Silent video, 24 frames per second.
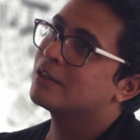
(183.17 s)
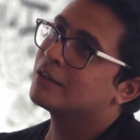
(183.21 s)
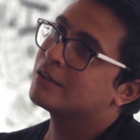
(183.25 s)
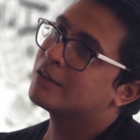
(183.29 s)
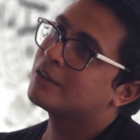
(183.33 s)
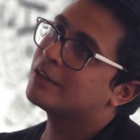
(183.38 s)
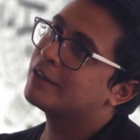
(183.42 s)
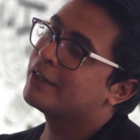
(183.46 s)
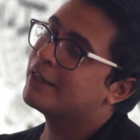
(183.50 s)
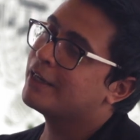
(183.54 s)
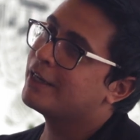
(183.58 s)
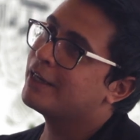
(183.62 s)

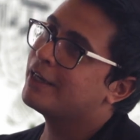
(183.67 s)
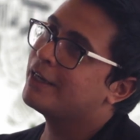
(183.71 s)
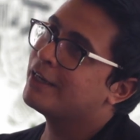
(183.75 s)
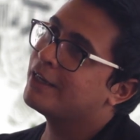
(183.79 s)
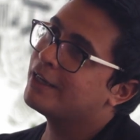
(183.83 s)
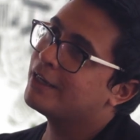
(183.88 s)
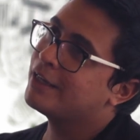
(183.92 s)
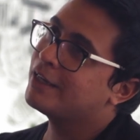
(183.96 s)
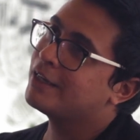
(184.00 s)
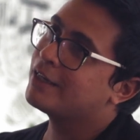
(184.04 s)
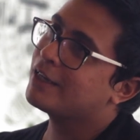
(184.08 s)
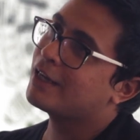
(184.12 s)
The
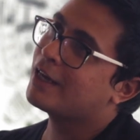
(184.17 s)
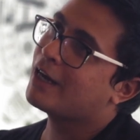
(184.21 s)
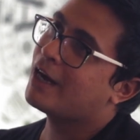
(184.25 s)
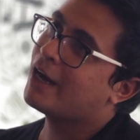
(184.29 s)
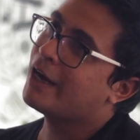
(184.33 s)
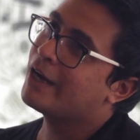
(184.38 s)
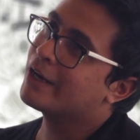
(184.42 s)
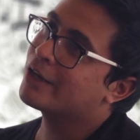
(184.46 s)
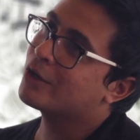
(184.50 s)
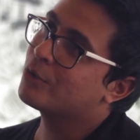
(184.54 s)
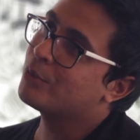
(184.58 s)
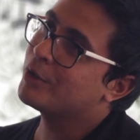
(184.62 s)
day
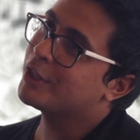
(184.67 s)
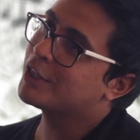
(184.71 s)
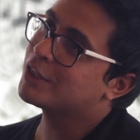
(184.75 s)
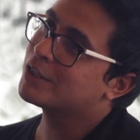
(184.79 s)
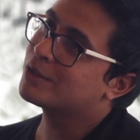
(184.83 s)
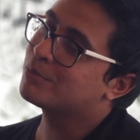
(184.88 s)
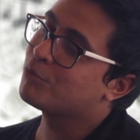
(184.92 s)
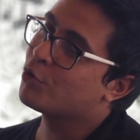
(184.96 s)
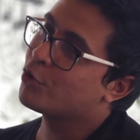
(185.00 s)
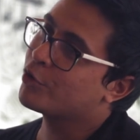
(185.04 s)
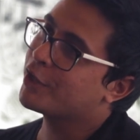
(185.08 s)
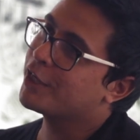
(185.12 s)
I quit
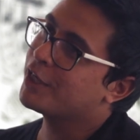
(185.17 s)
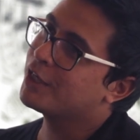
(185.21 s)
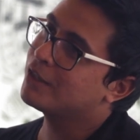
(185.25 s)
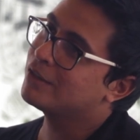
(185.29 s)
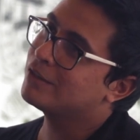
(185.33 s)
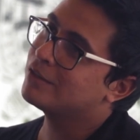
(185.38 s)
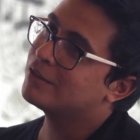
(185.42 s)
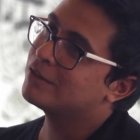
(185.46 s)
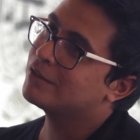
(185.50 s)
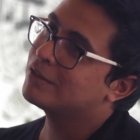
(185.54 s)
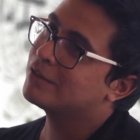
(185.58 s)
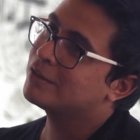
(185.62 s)
smoking
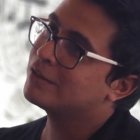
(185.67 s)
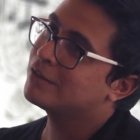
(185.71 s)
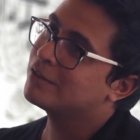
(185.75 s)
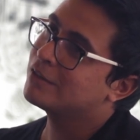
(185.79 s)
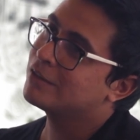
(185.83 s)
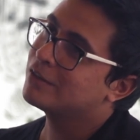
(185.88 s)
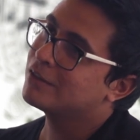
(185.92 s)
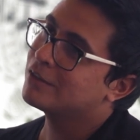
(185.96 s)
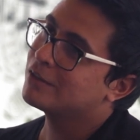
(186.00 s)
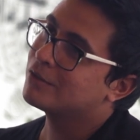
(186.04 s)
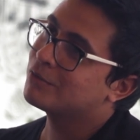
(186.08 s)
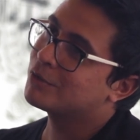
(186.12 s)

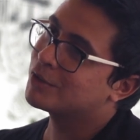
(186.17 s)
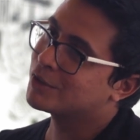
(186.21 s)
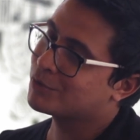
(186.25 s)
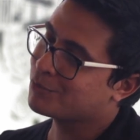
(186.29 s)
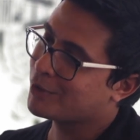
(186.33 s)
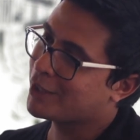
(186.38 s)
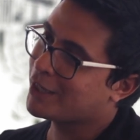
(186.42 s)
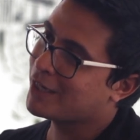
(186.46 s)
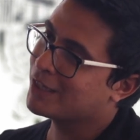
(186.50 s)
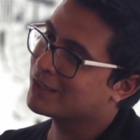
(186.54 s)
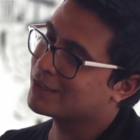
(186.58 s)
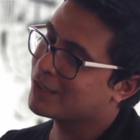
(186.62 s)
was
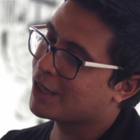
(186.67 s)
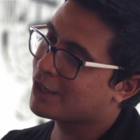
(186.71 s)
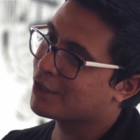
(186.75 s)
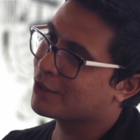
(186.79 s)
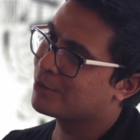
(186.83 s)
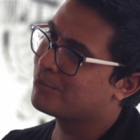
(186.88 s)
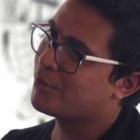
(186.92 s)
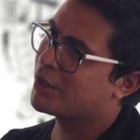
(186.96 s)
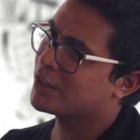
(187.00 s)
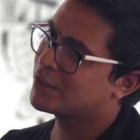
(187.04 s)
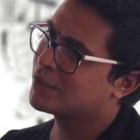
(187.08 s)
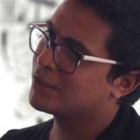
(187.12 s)
when I started
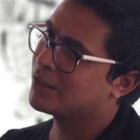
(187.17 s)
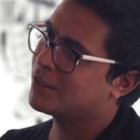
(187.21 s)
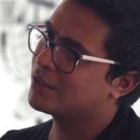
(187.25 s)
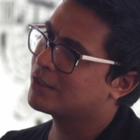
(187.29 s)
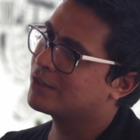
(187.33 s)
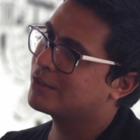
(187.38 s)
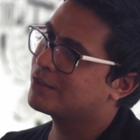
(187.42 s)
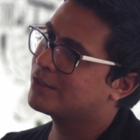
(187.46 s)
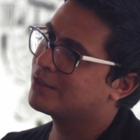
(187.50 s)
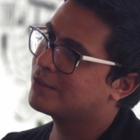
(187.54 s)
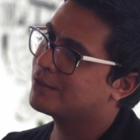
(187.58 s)
martial arts.